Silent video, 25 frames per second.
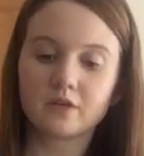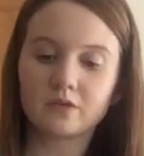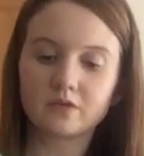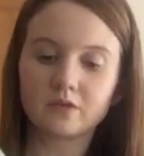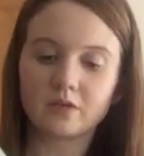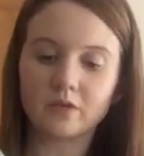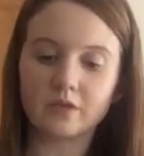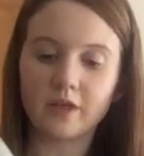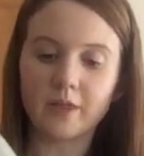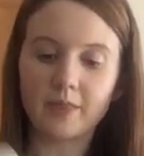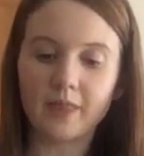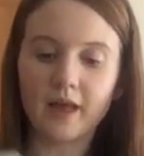
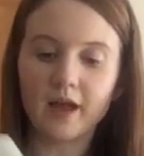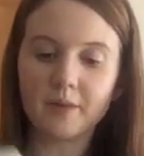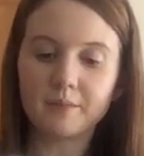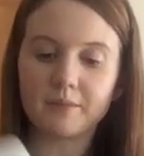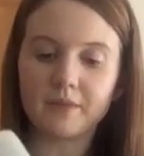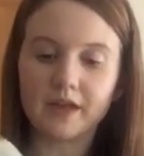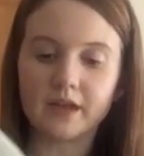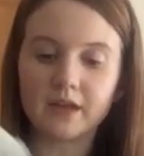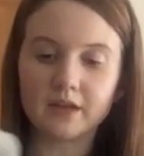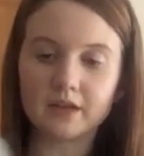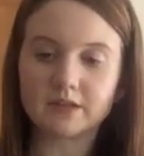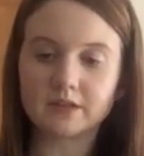So then that
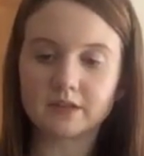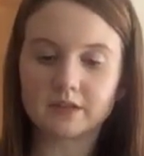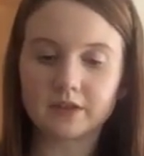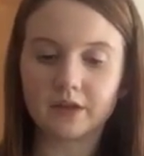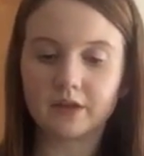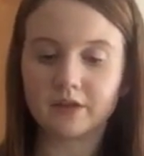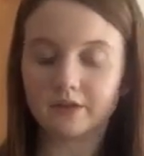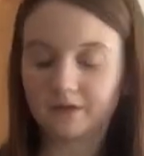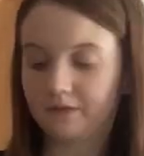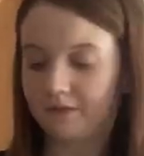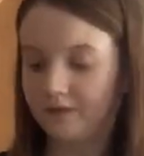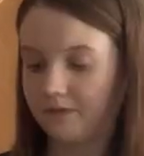makes
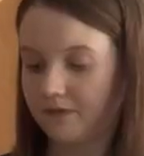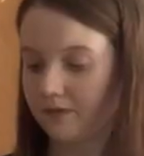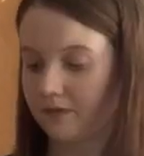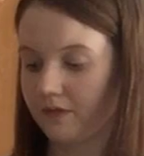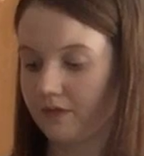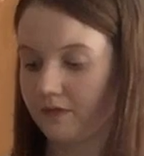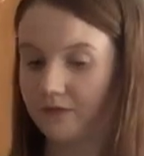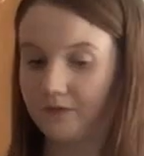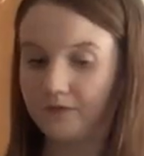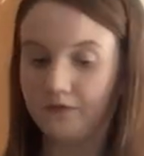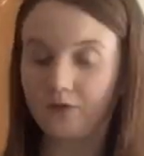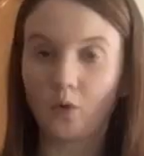
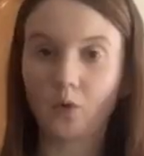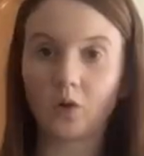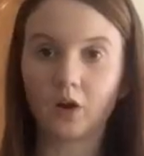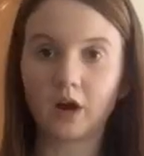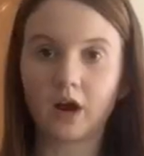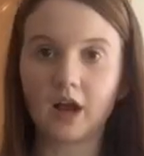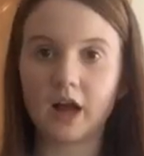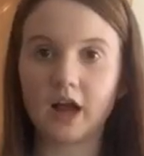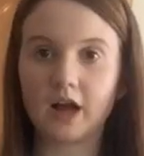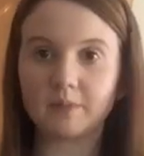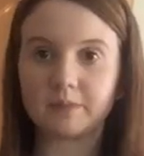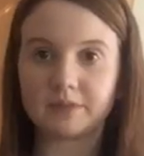4
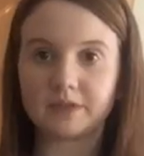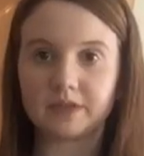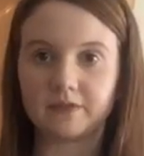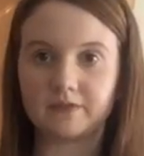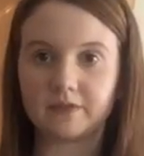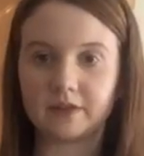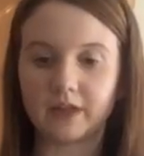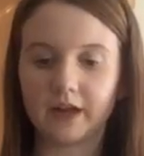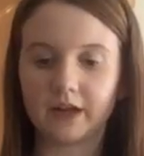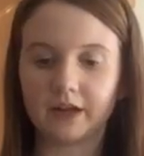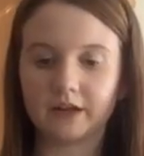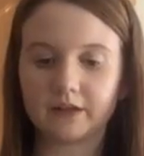cups
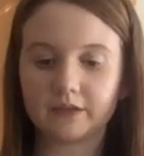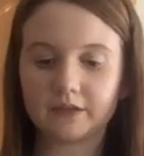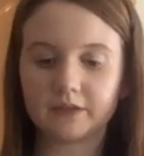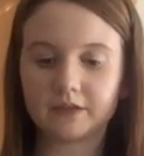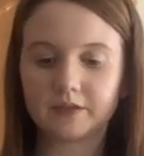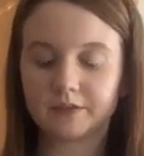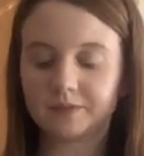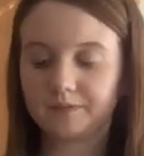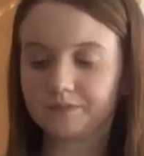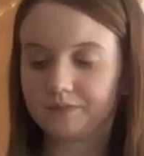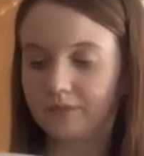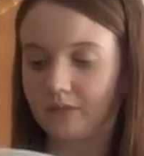of lettuce.